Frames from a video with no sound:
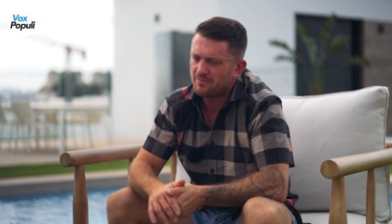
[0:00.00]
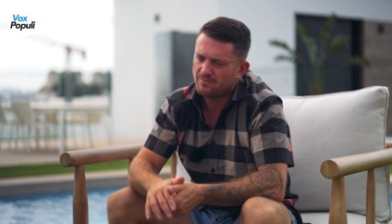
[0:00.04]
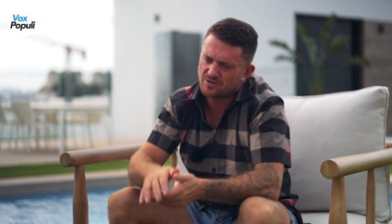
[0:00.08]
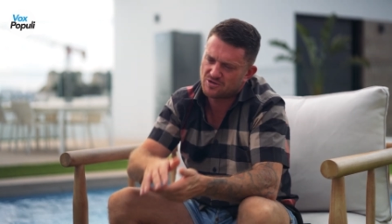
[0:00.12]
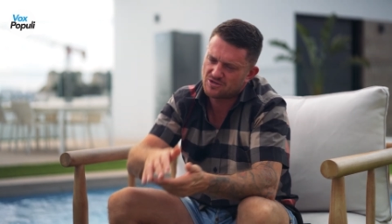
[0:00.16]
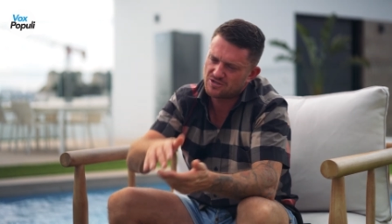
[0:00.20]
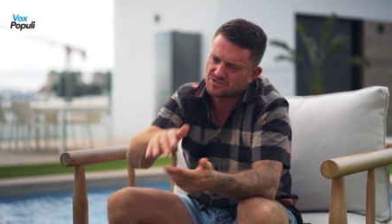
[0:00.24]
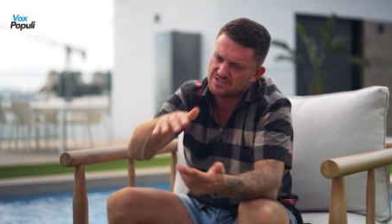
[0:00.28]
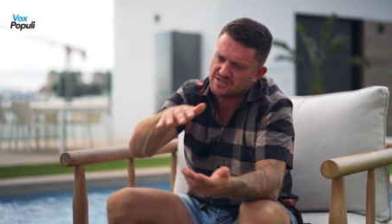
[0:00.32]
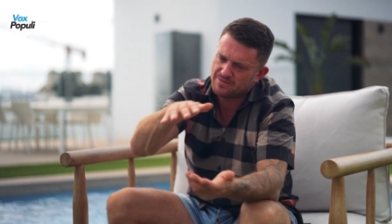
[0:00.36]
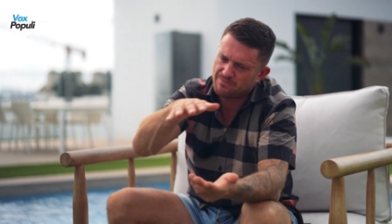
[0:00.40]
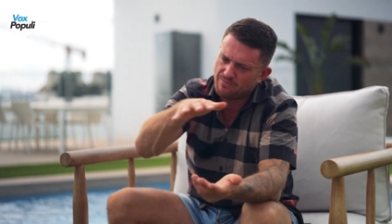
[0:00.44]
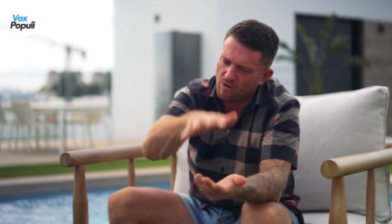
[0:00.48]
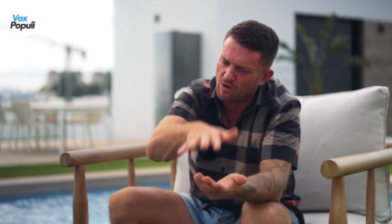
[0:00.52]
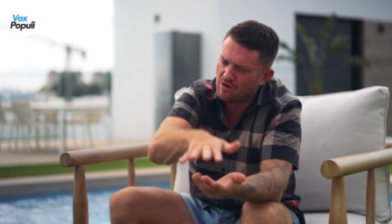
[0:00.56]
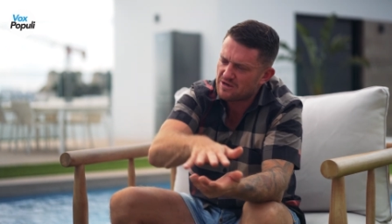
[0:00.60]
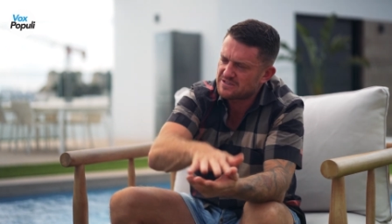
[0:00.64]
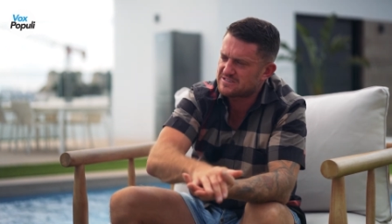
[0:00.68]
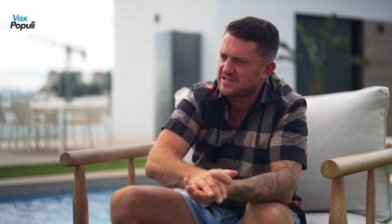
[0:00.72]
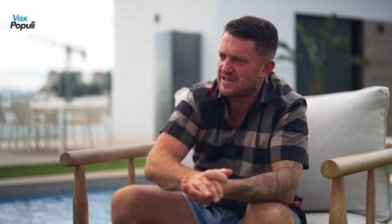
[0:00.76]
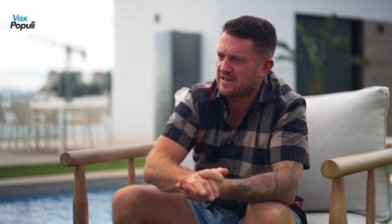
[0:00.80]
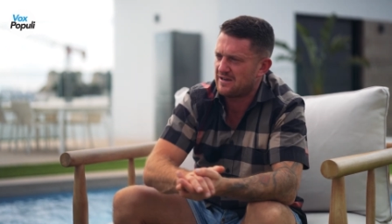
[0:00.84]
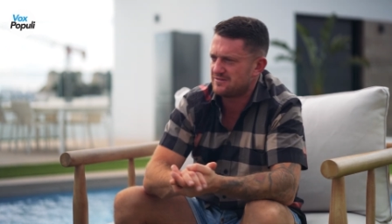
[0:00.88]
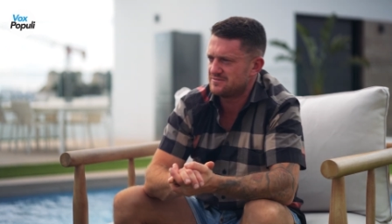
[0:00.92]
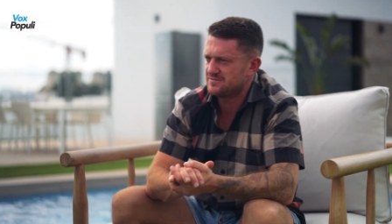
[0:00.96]
Because in
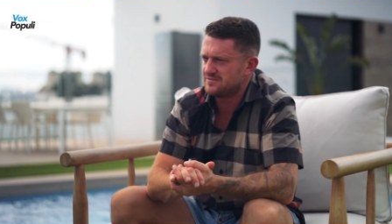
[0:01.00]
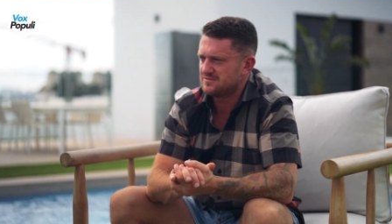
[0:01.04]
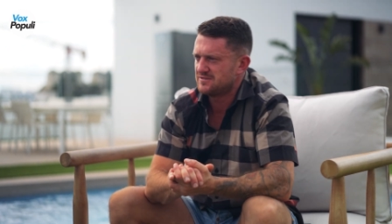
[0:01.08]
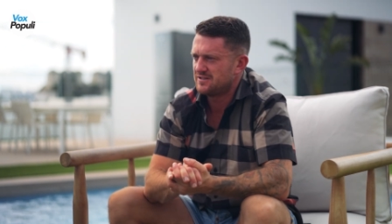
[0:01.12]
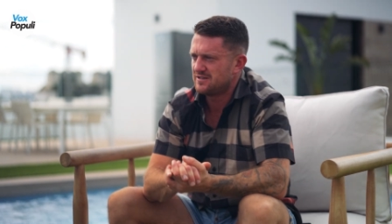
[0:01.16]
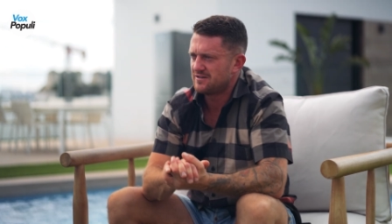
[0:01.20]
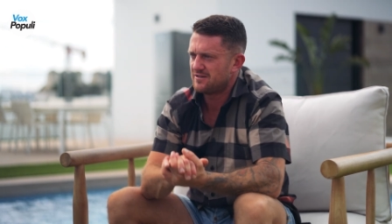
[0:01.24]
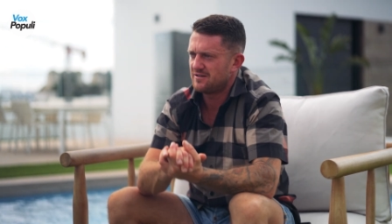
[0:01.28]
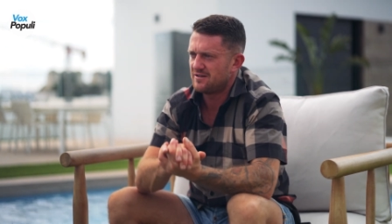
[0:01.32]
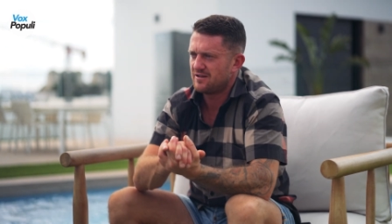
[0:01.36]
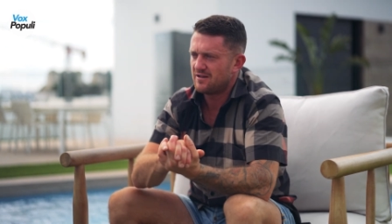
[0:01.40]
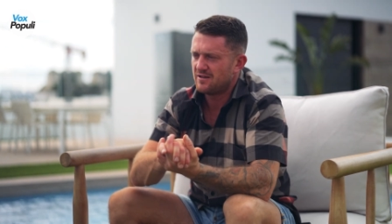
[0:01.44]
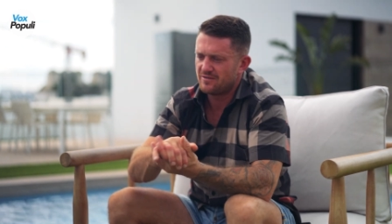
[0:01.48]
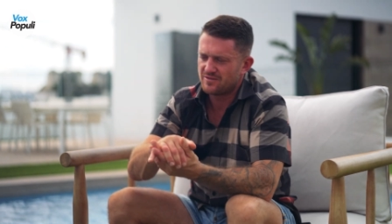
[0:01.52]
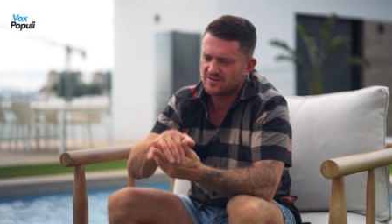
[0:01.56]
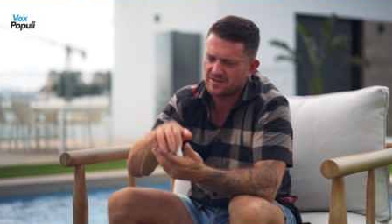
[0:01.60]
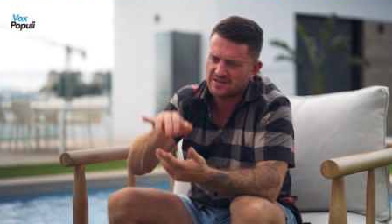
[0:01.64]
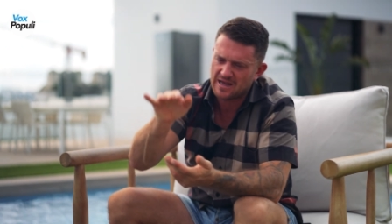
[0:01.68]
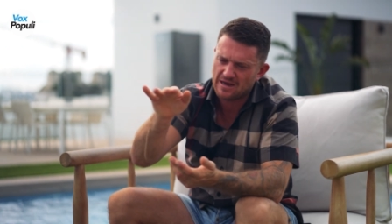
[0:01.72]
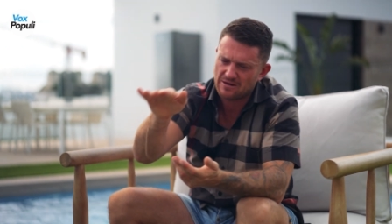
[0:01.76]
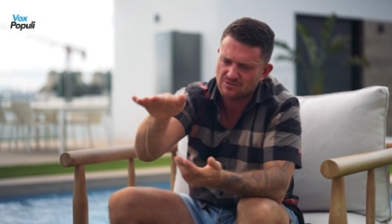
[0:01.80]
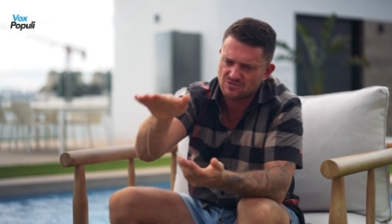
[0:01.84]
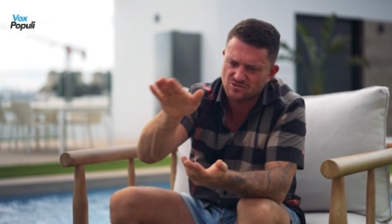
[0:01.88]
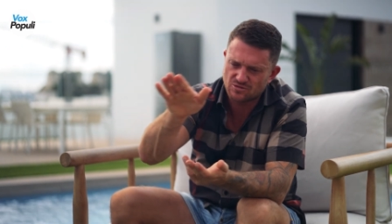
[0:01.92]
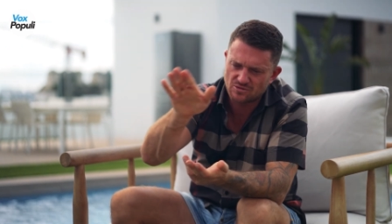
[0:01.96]
my town, the
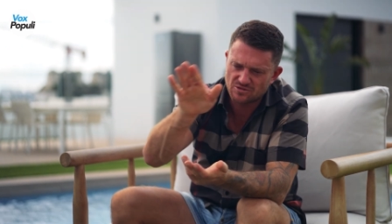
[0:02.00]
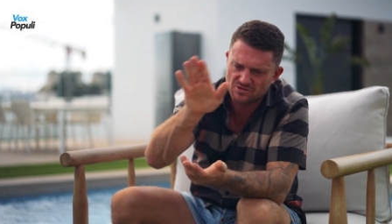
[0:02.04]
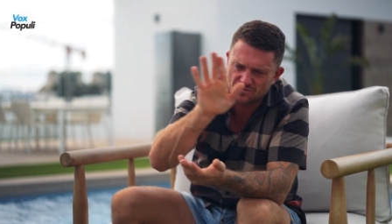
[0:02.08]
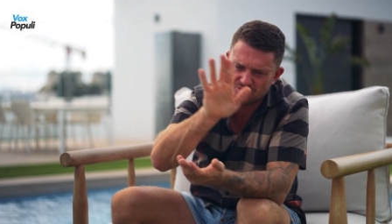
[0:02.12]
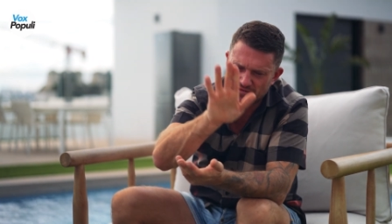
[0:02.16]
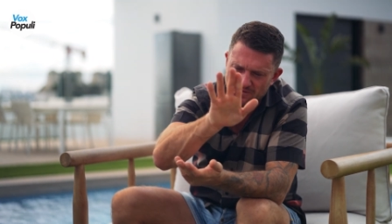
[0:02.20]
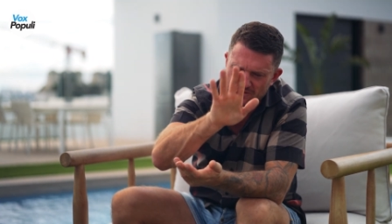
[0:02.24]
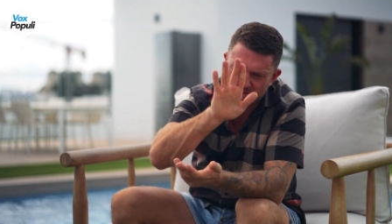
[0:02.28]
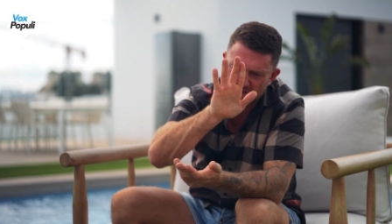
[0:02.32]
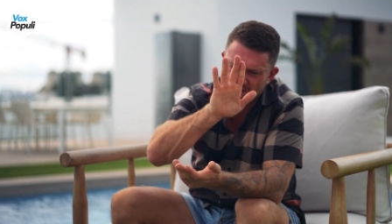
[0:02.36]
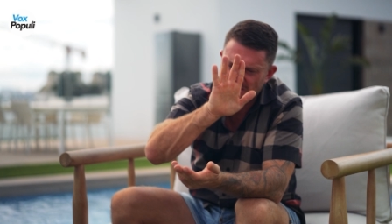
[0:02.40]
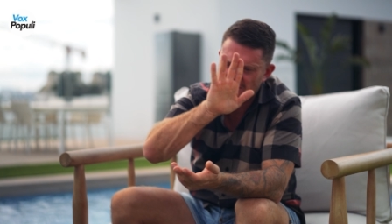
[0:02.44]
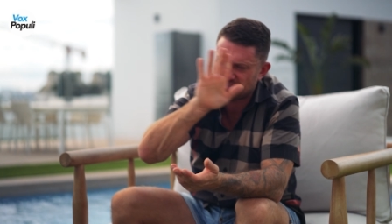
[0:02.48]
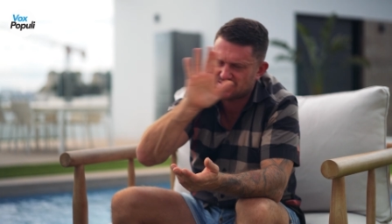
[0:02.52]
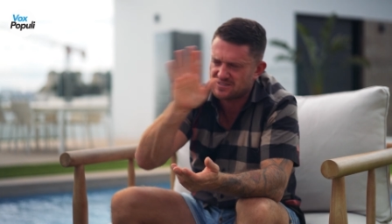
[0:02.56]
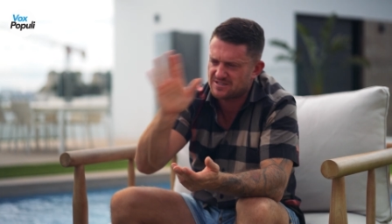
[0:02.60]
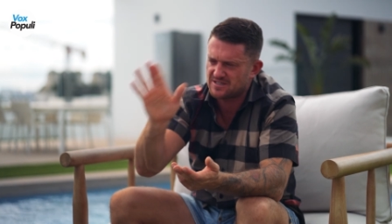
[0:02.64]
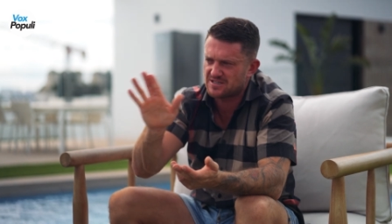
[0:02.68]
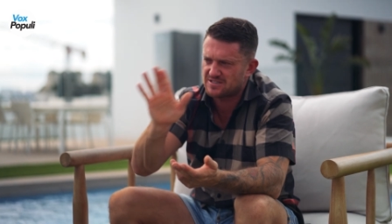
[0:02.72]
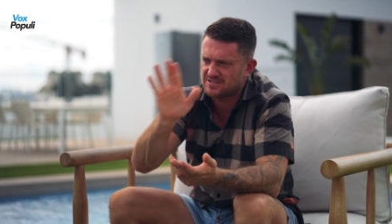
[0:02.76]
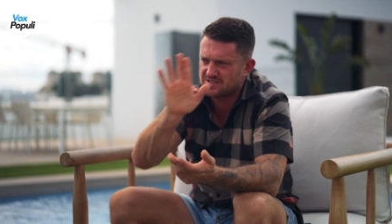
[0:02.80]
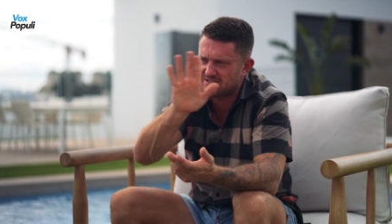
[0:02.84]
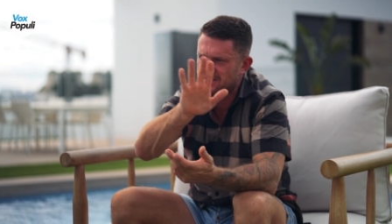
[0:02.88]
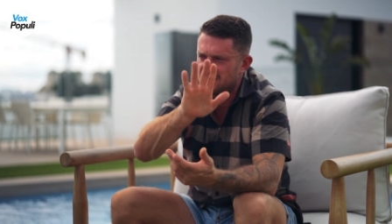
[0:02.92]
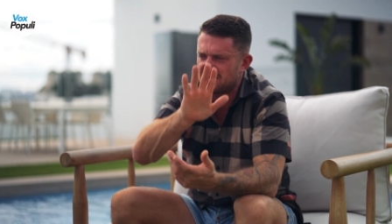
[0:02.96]
council are doing this,
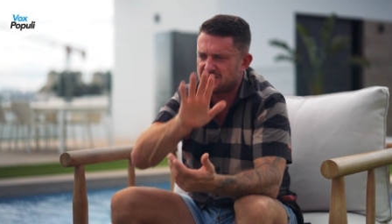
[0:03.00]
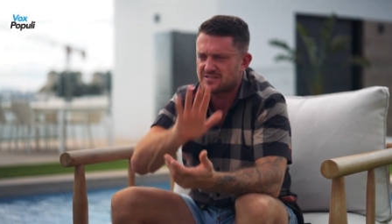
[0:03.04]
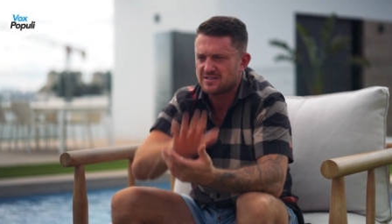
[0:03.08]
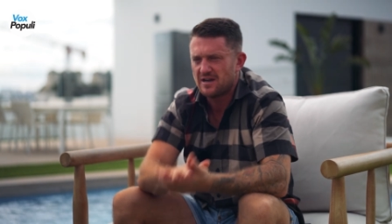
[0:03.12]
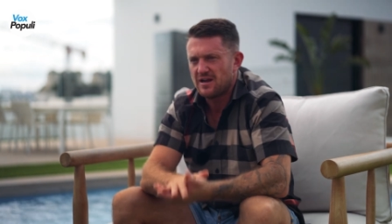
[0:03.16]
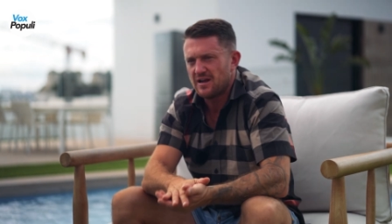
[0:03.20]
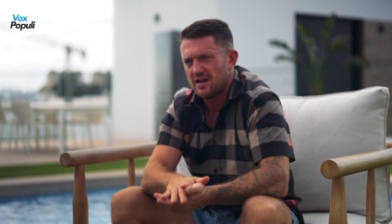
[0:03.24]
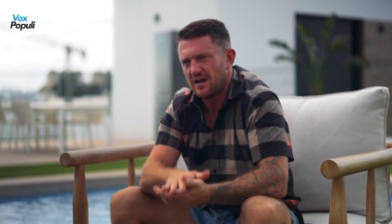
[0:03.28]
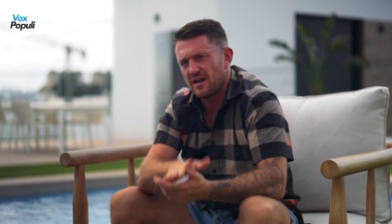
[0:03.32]
this and this.